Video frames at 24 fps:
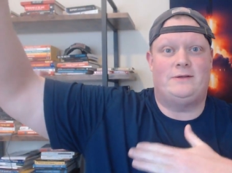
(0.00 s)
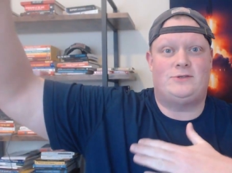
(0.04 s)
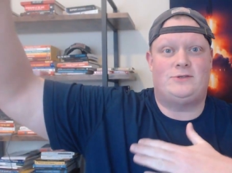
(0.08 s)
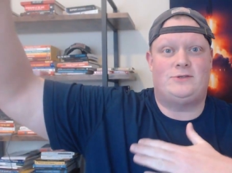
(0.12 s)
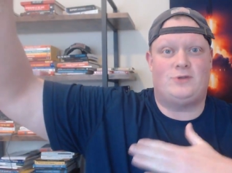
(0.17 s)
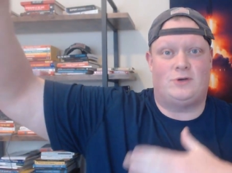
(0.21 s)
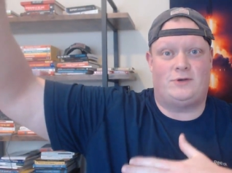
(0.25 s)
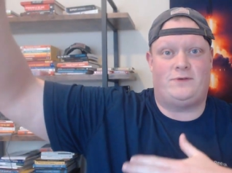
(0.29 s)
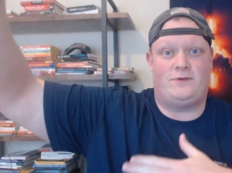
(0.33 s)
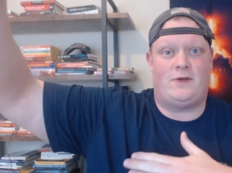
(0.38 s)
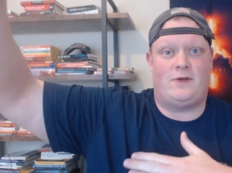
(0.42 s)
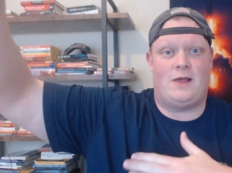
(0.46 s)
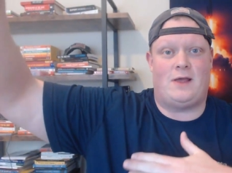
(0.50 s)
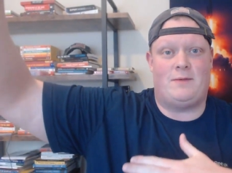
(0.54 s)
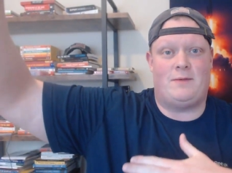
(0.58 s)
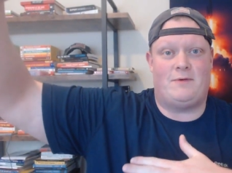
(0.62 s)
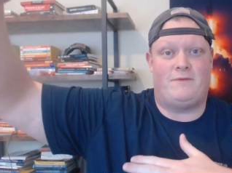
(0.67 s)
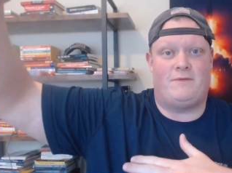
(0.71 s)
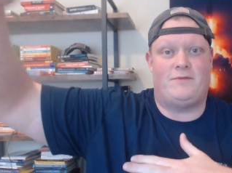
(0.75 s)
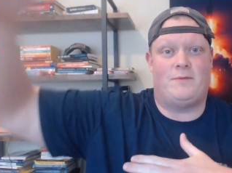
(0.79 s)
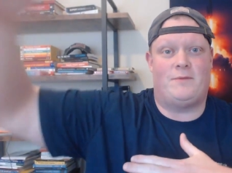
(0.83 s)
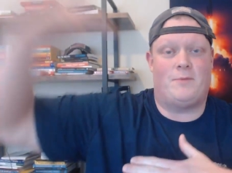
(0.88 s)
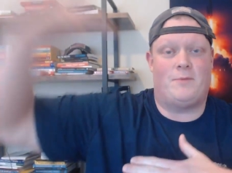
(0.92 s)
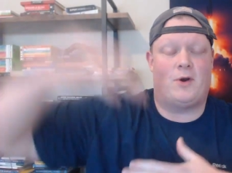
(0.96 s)
search volume
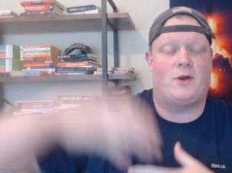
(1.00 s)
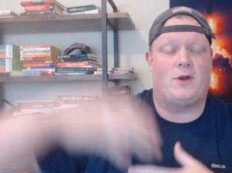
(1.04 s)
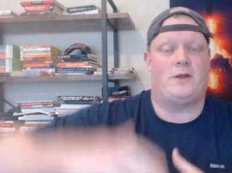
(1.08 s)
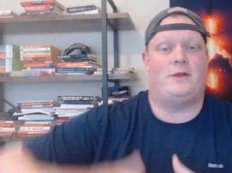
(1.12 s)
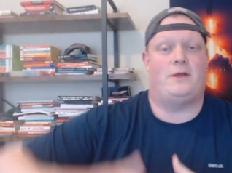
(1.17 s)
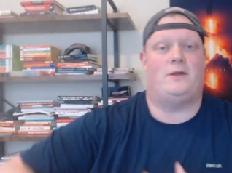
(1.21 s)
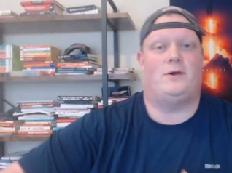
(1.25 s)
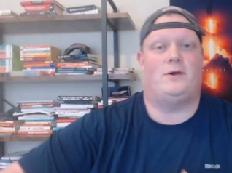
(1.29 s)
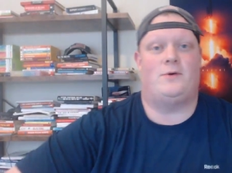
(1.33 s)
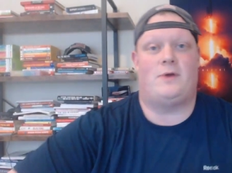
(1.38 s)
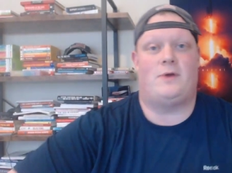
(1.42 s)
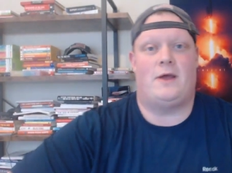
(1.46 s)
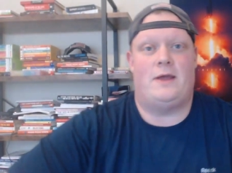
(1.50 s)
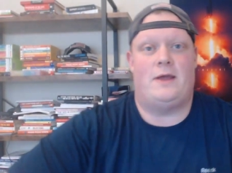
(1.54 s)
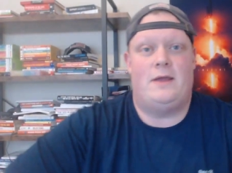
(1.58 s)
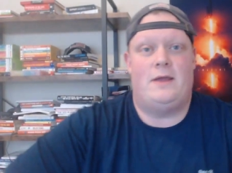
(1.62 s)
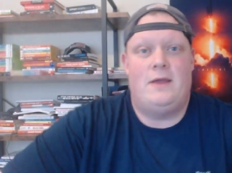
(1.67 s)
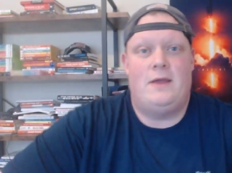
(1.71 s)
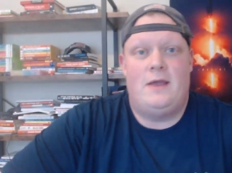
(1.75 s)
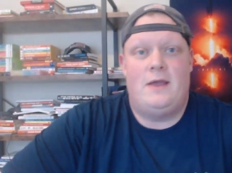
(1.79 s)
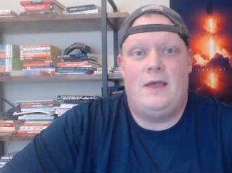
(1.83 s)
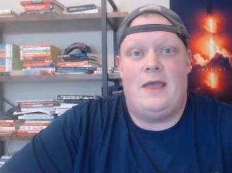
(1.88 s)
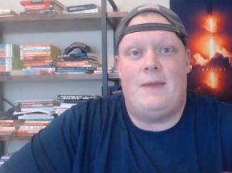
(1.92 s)
of the market. Okay.